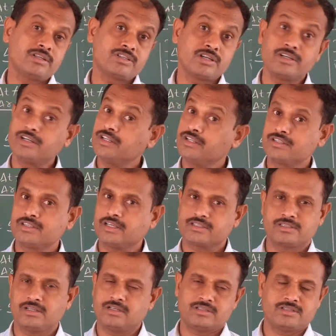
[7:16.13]
instantaneous
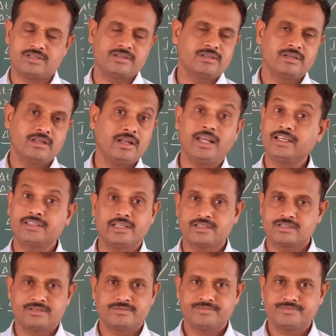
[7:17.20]
acceleration, like that.